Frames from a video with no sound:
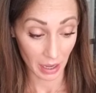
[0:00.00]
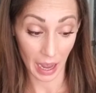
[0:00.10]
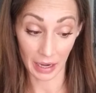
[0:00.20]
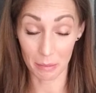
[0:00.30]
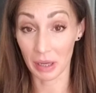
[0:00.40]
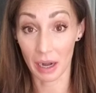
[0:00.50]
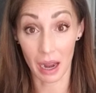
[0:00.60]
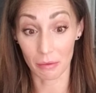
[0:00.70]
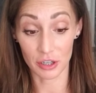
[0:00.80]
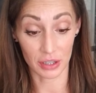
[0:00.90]
And I mean,
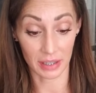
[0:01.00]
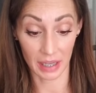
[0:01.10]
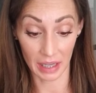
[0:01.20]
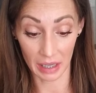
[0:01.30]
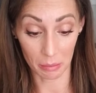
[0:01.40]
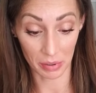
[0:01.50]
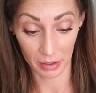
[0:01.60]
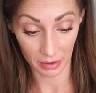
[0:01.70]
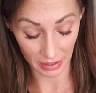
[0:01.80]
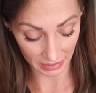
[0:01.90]
I would just keep
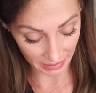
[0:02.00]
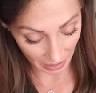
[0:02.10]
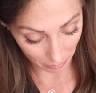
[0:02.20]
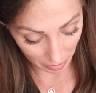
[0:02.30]
the same